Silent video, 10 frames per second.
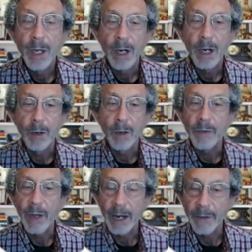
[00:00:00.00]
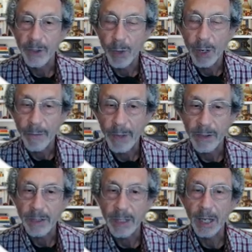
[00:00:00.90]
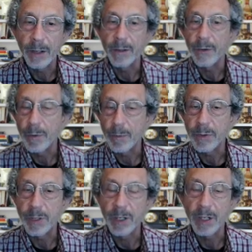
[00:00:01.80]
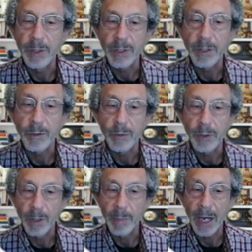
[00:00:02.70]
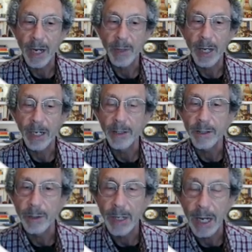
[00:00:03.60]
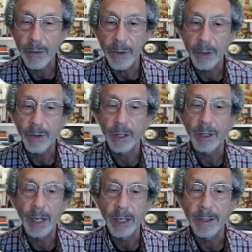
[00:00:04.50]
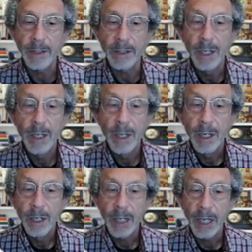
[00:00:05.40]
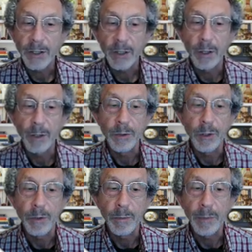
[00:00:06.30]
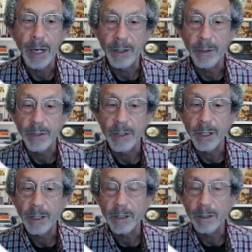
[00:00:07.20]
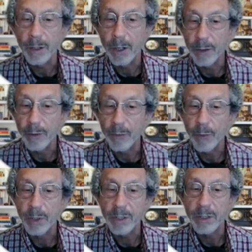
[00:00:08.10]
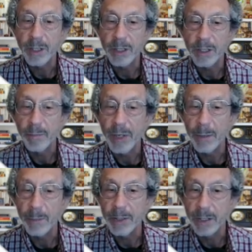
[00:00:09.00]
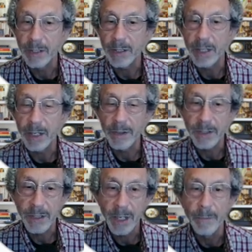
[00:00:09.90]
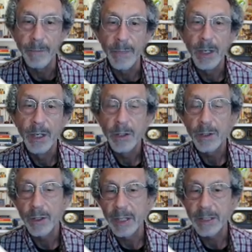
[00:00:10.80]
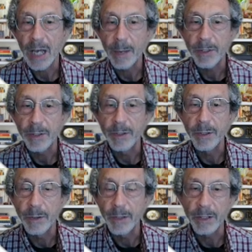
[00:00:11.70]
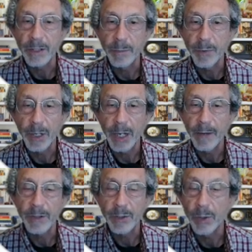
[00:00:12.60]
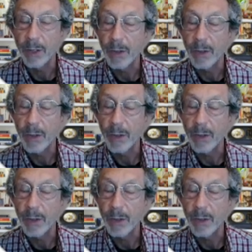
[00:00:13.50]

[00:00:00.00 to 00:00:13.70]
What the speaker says: We've added the $12,000 3% commission to the bottom line. So now the client's cash to close goes from $92,600 to $104,600. The payment does stay the same. So that's option 2. That's a pretty obvious one.